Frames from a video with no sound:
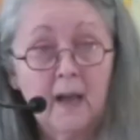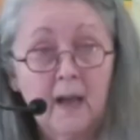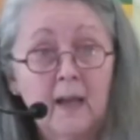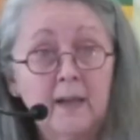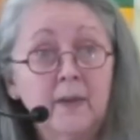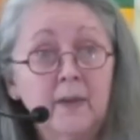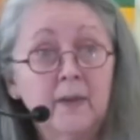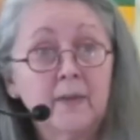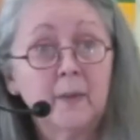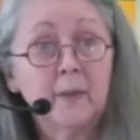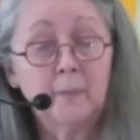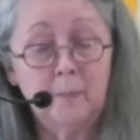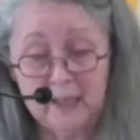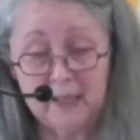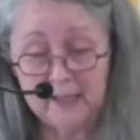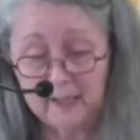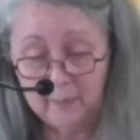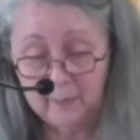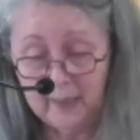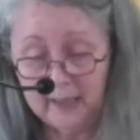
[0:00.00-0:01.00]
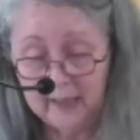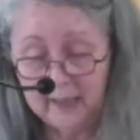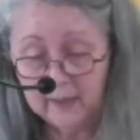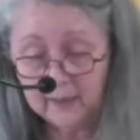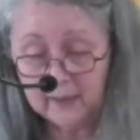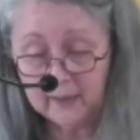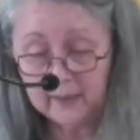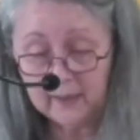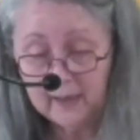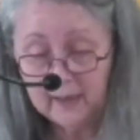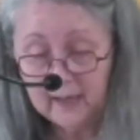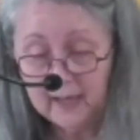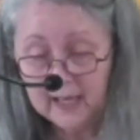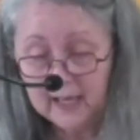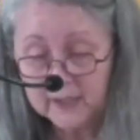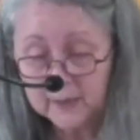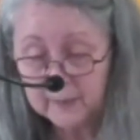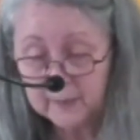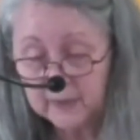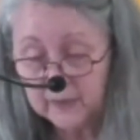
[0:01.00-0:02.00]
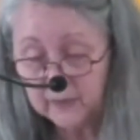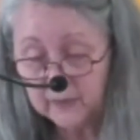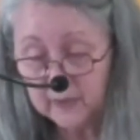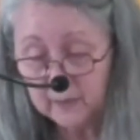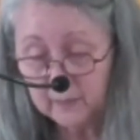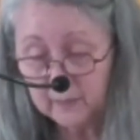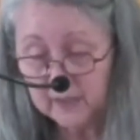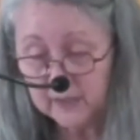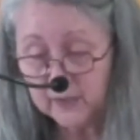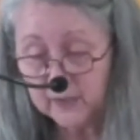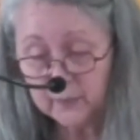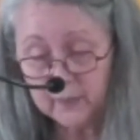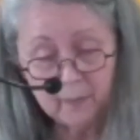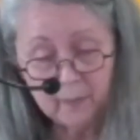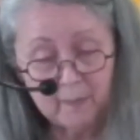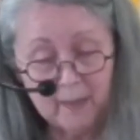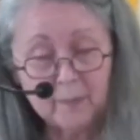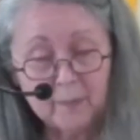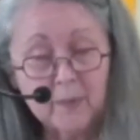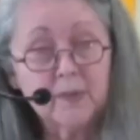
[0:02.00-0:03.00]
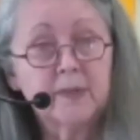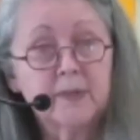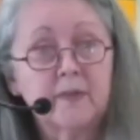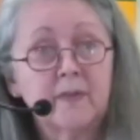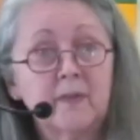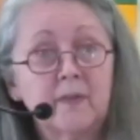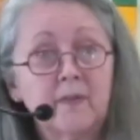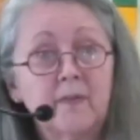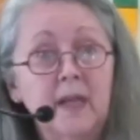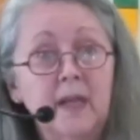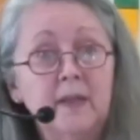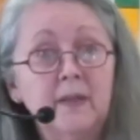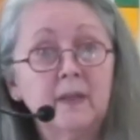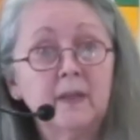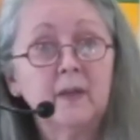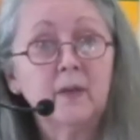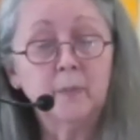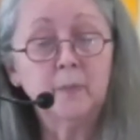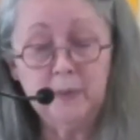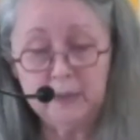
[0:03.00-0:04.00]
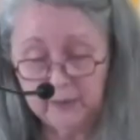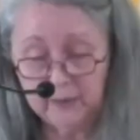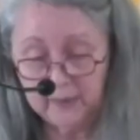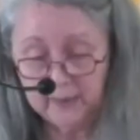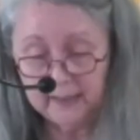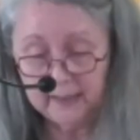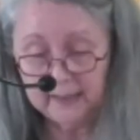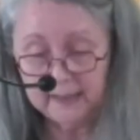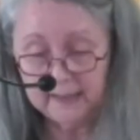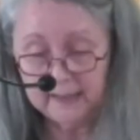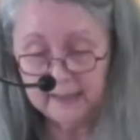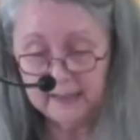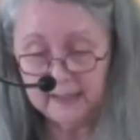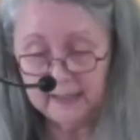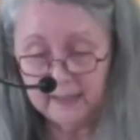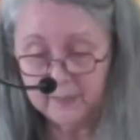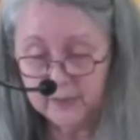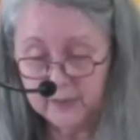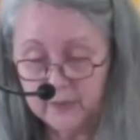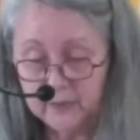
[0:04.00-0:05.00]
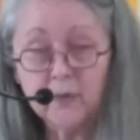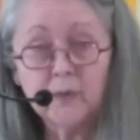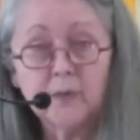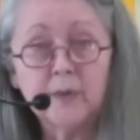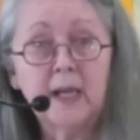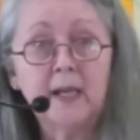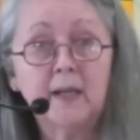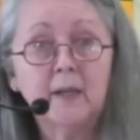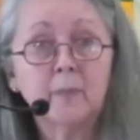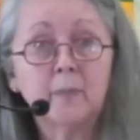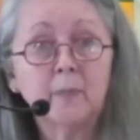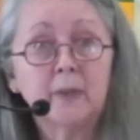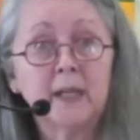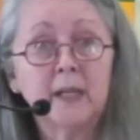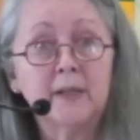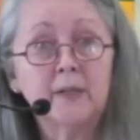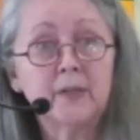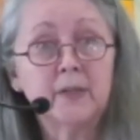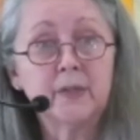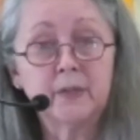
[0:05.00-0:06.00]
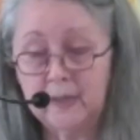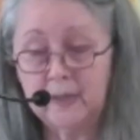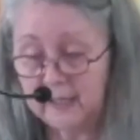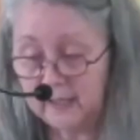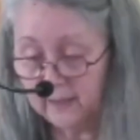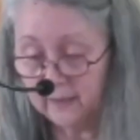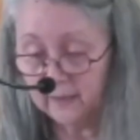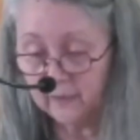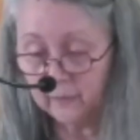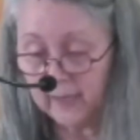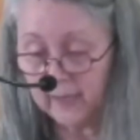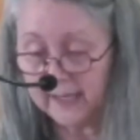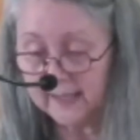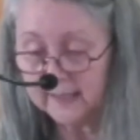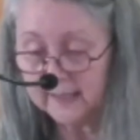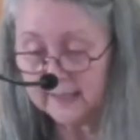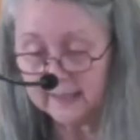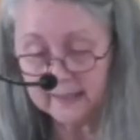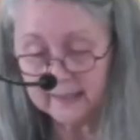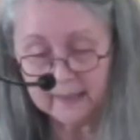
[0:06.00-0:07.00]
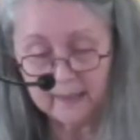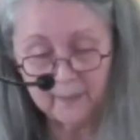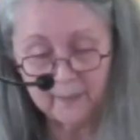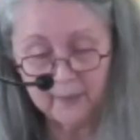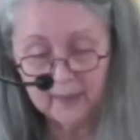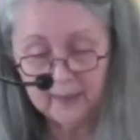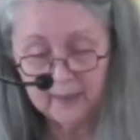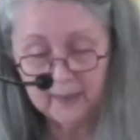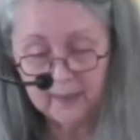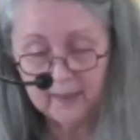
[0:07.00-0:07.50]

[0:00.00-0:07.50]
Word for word: I know that Betty Baker has been doing much with members of the faith and community team to create a pledge to end racism.